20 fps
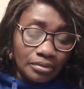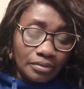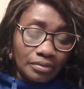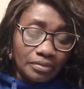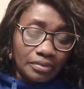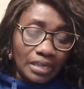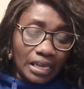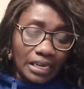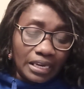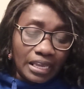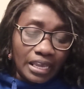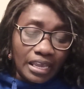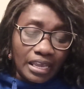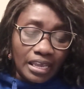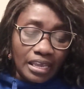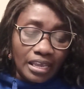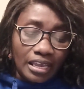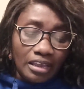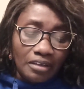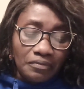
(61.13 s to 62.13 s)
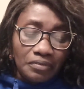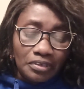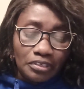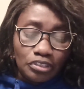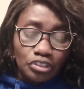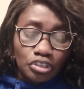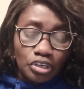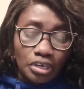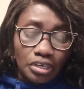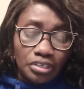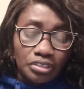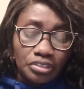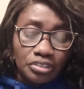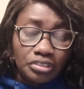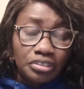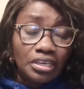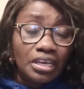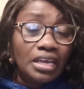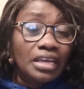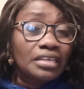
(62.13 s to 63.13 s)
that he even
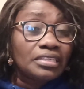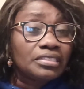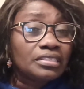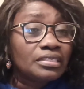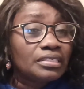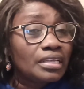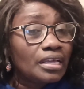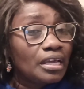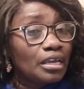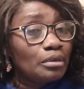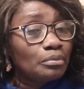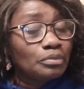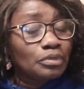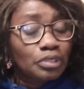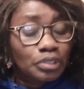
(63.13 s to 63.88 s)
changed his name,